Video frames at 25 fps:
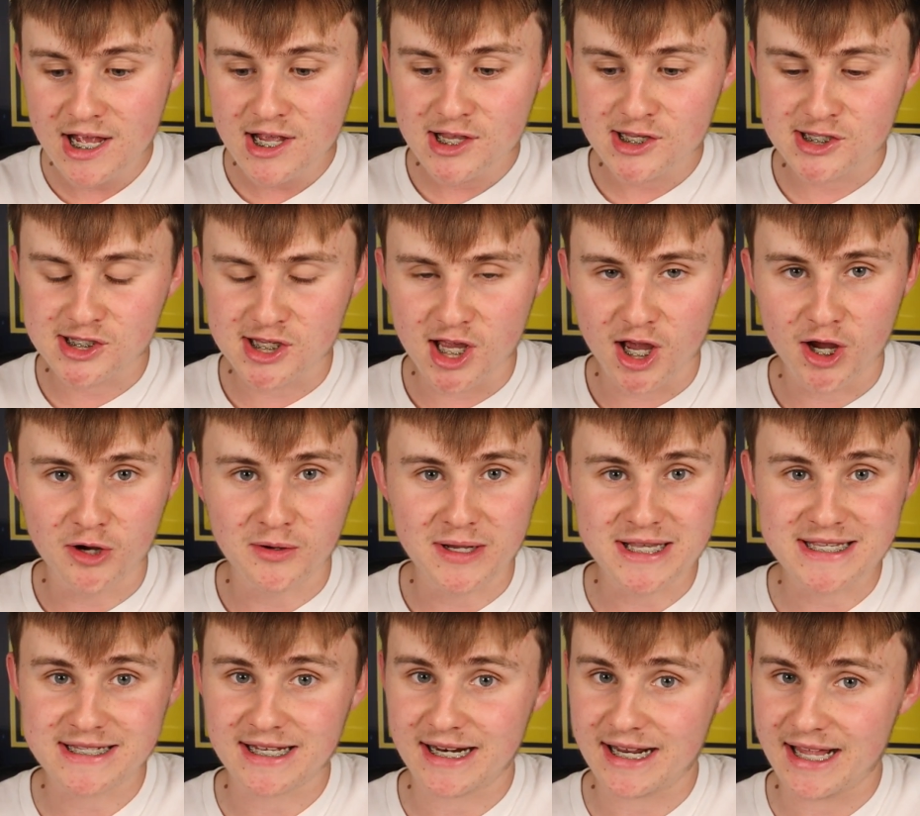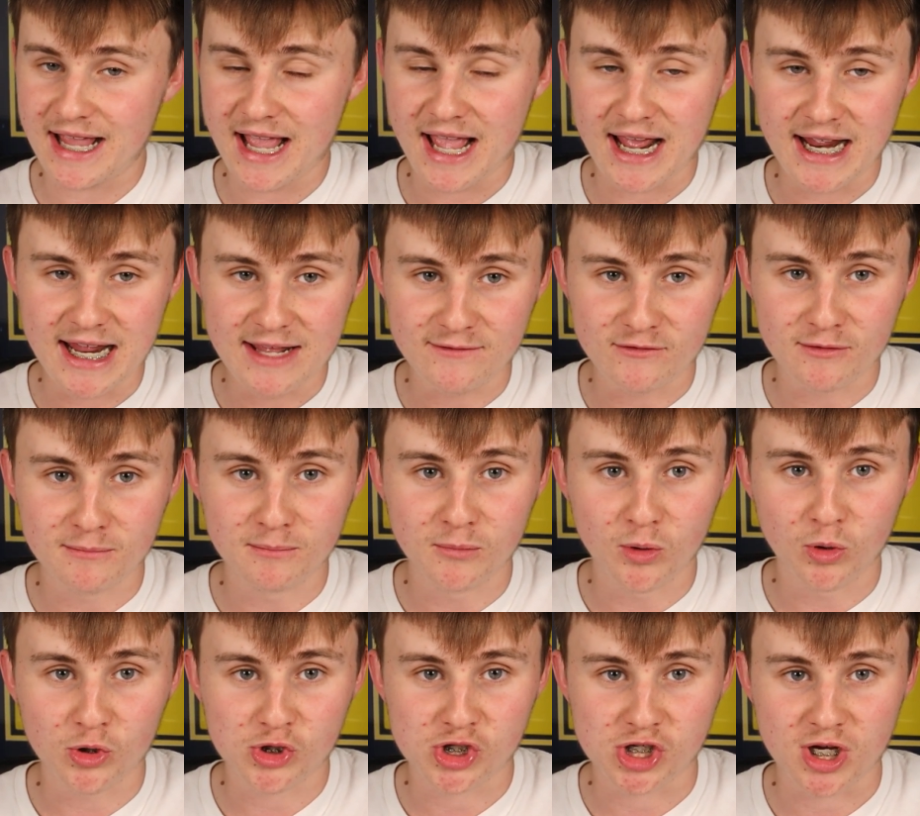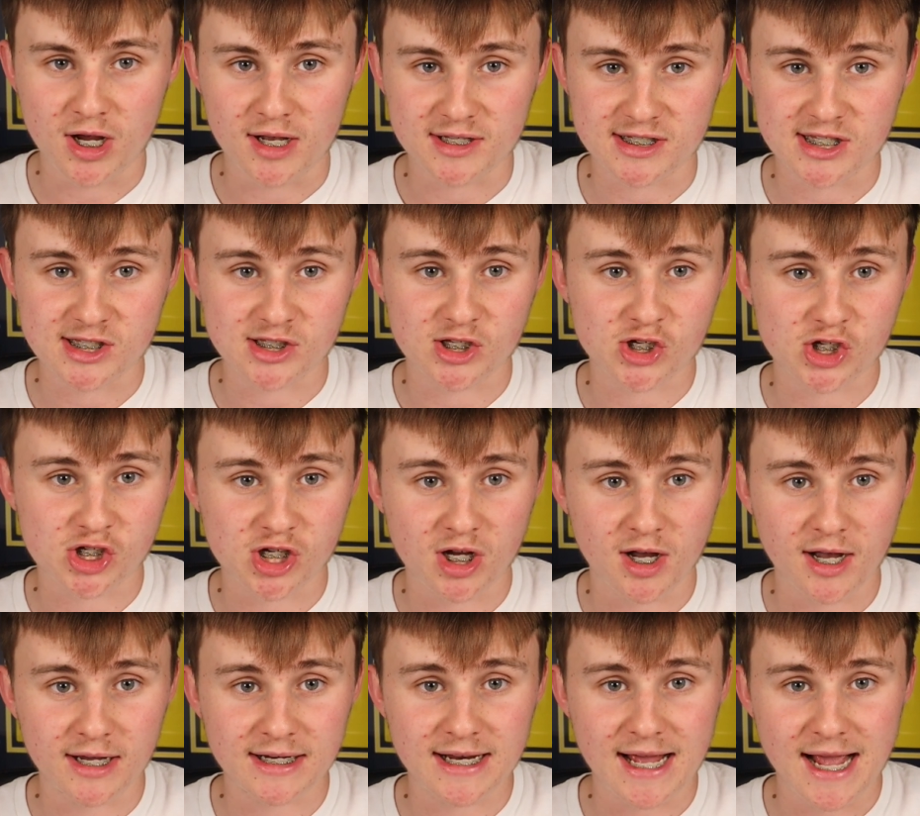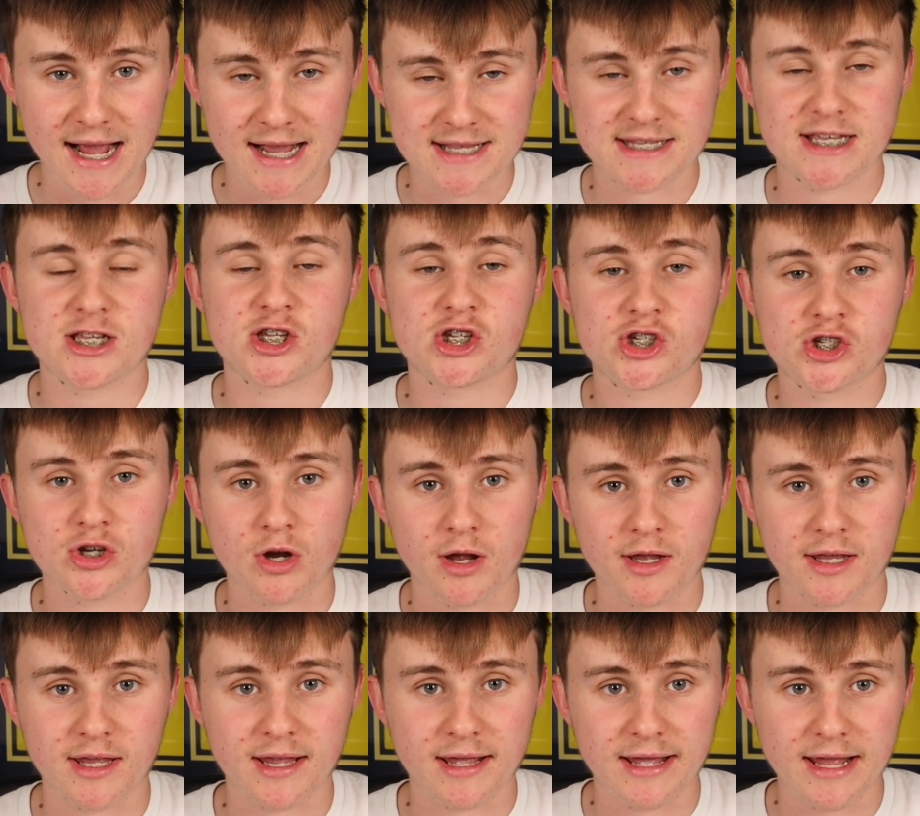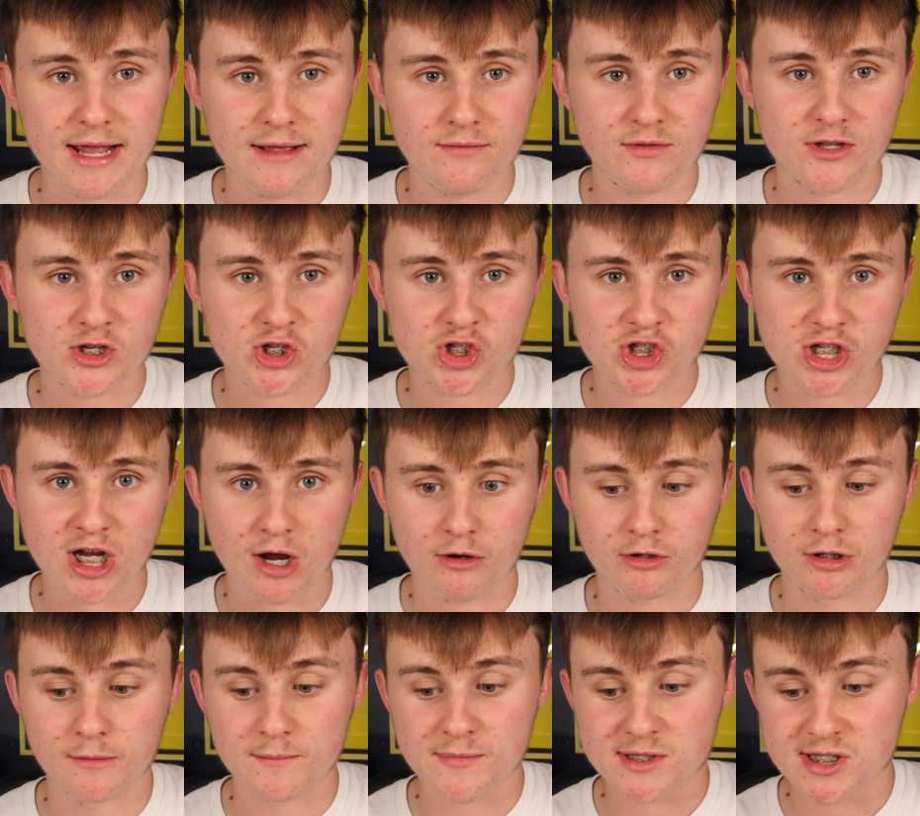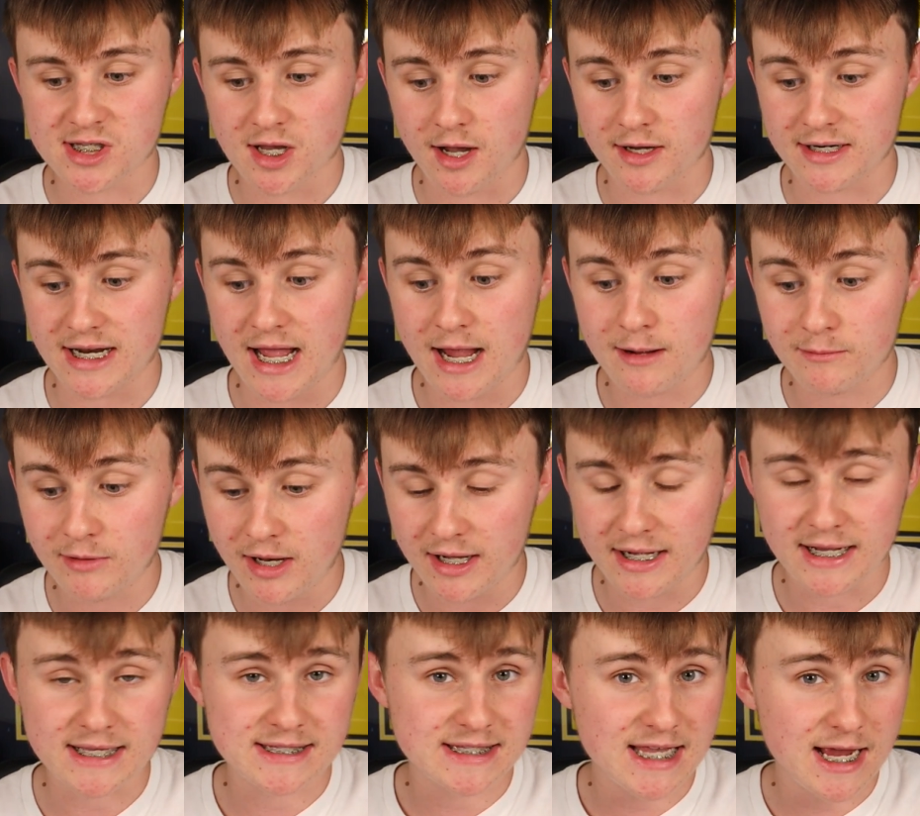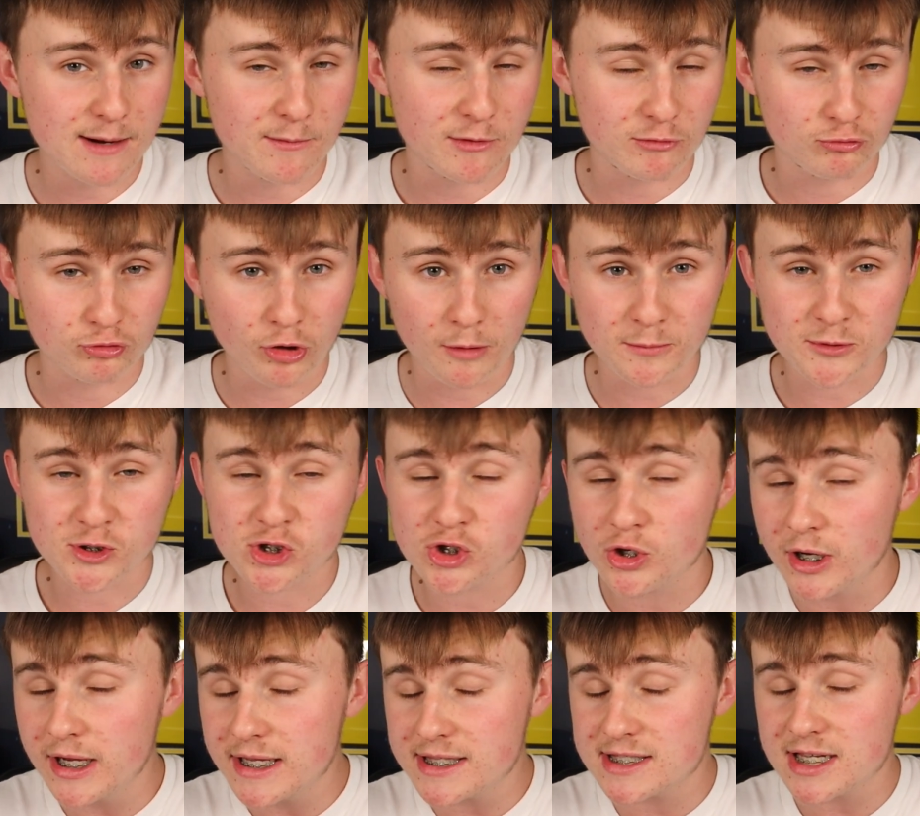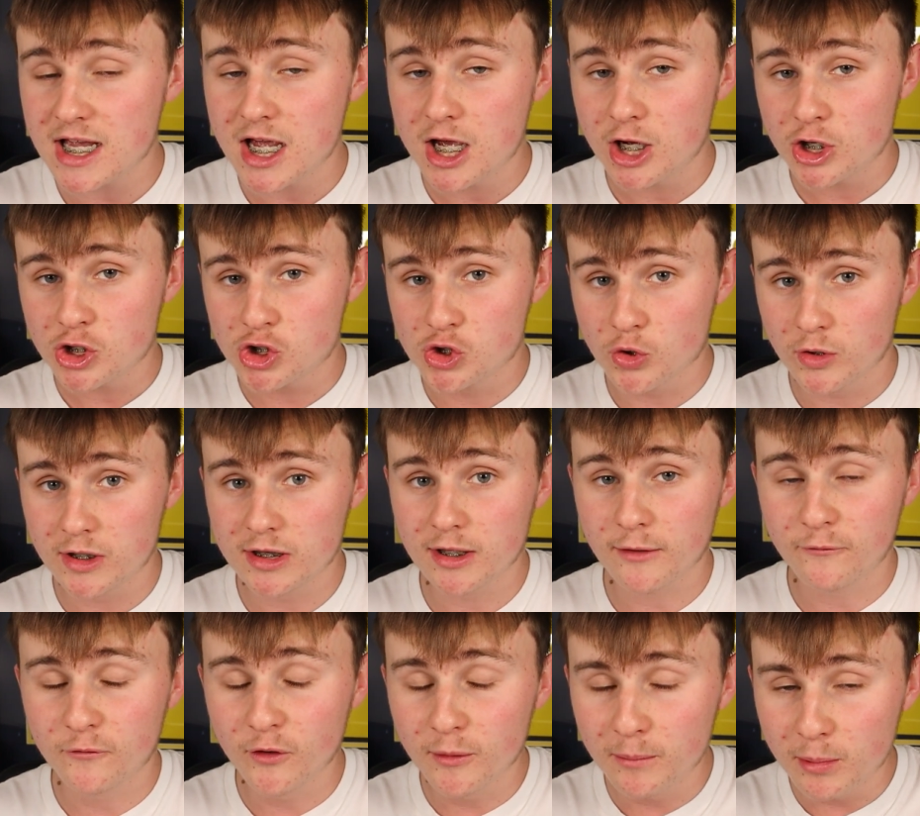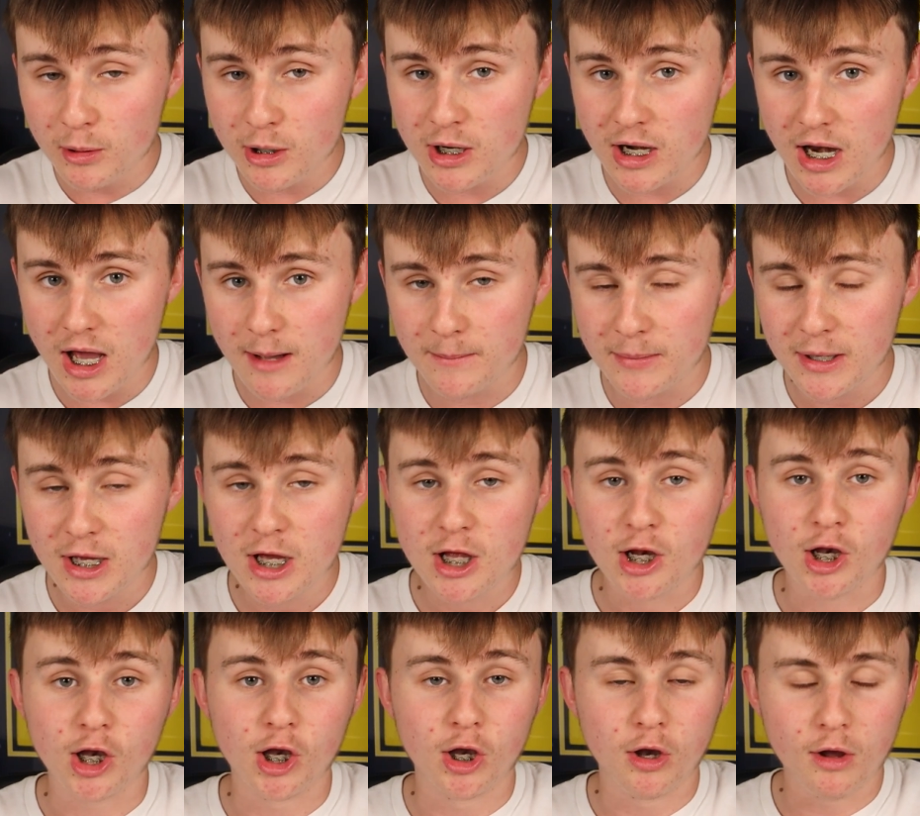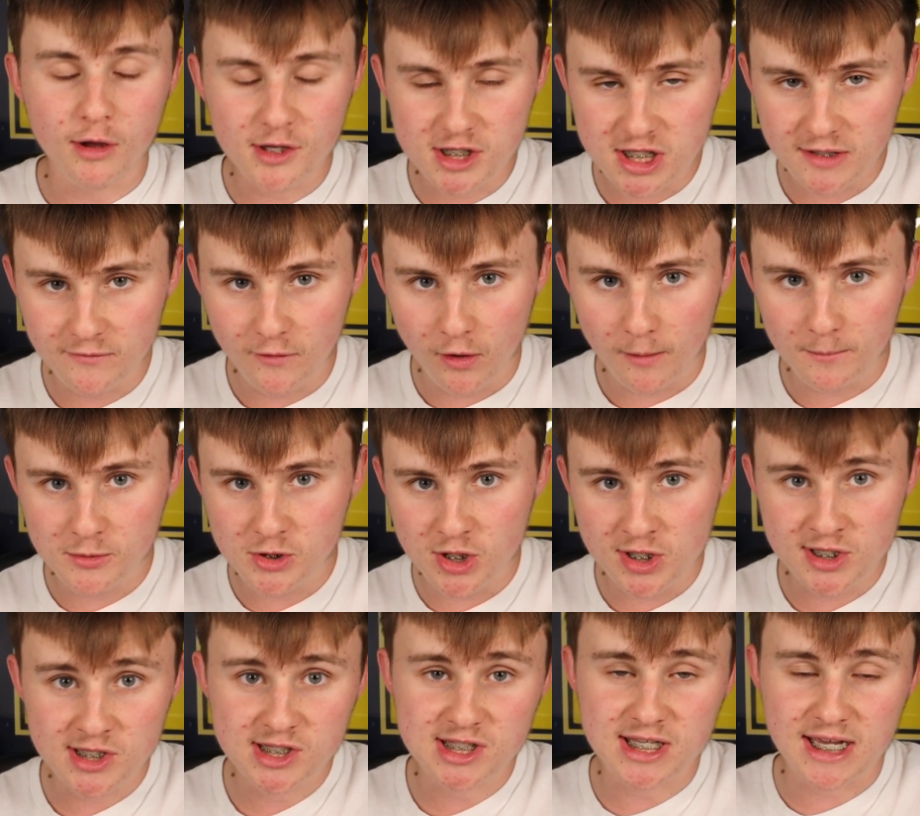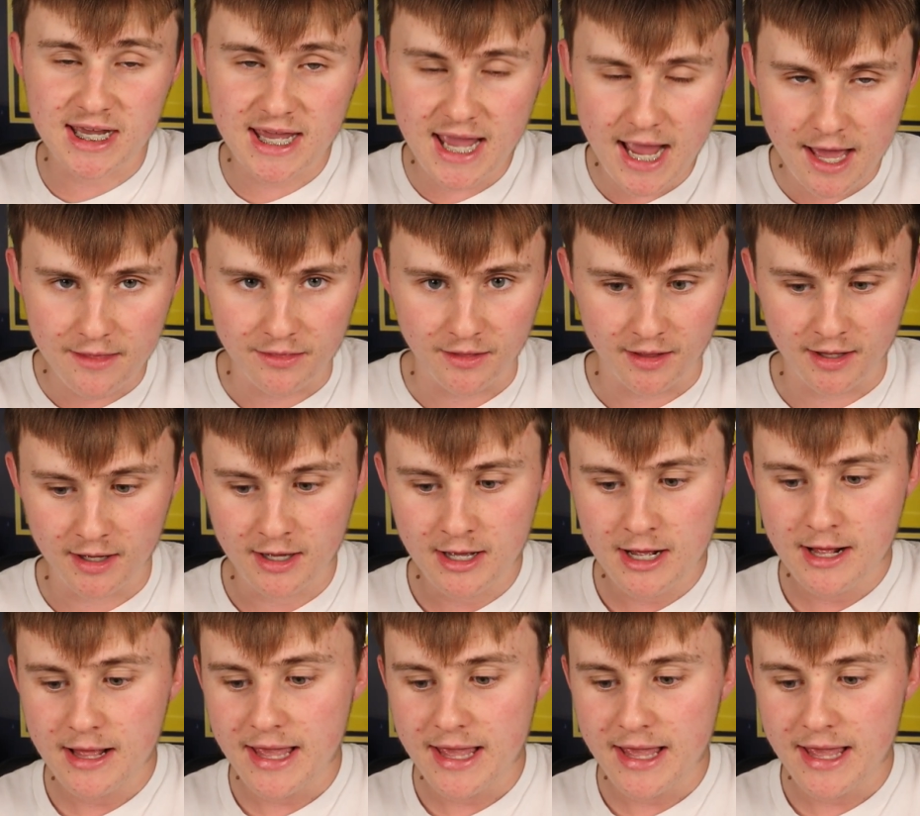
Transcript: so he's going to get even more chances to shine as a striker in this Cheltenham side. And like I said, with Rob Street joining the football club, lots of options together.